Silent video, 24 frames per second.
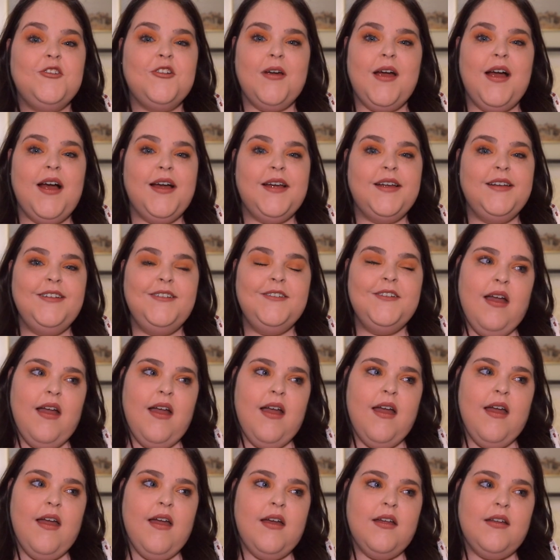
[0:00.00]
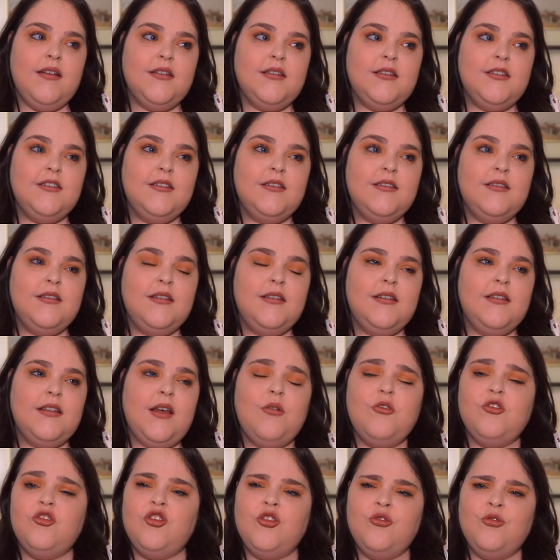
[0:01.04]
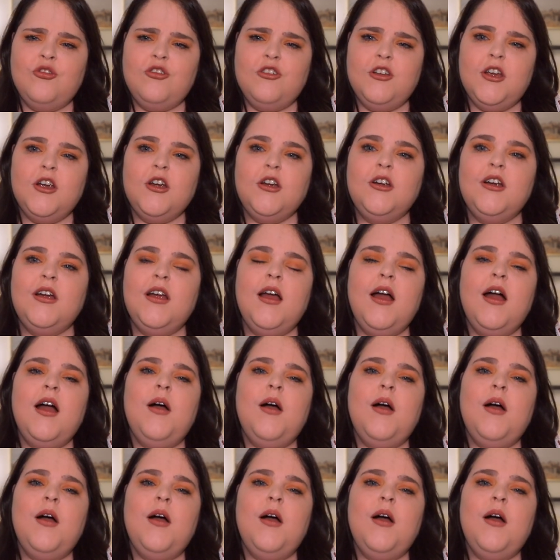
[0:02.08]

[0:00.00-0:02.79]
cry, and that was junior year.